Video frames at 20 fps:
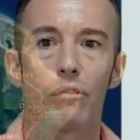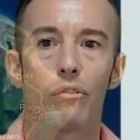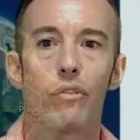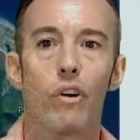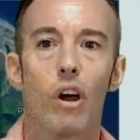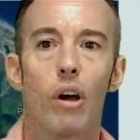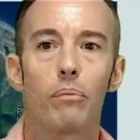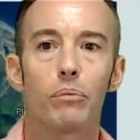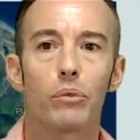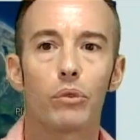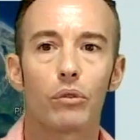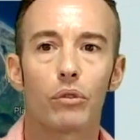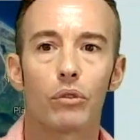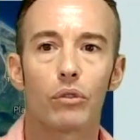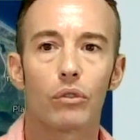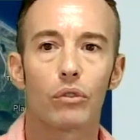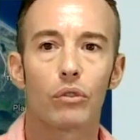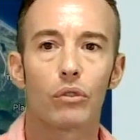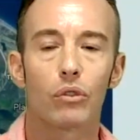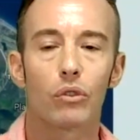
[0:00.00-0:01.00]
From
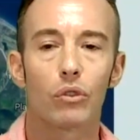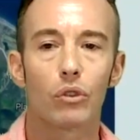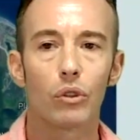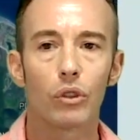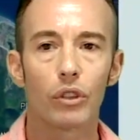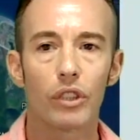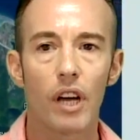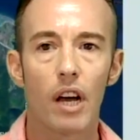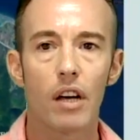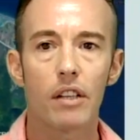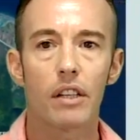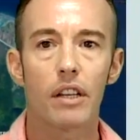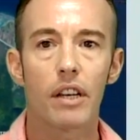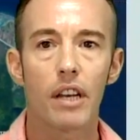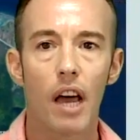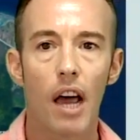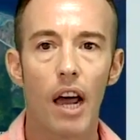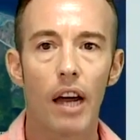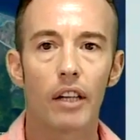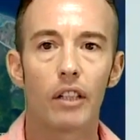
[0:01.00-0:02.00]

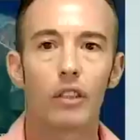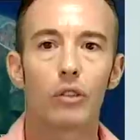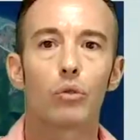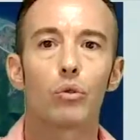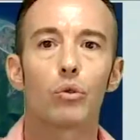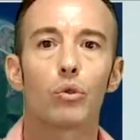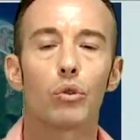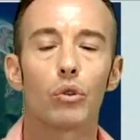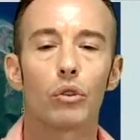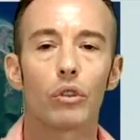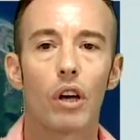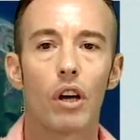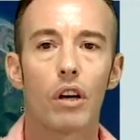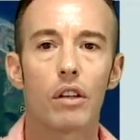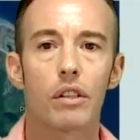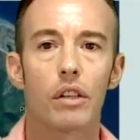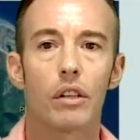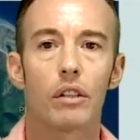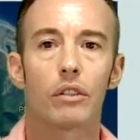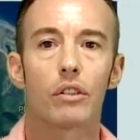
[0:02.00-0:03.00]
2009 to
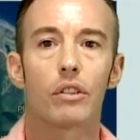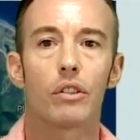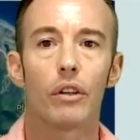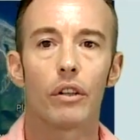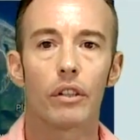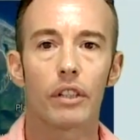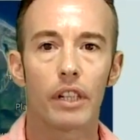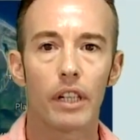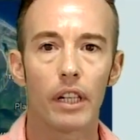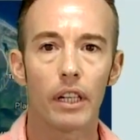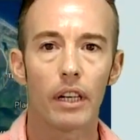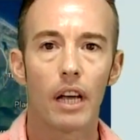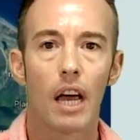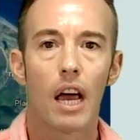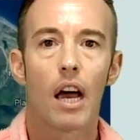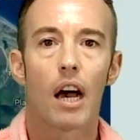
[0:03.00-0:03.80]
2013,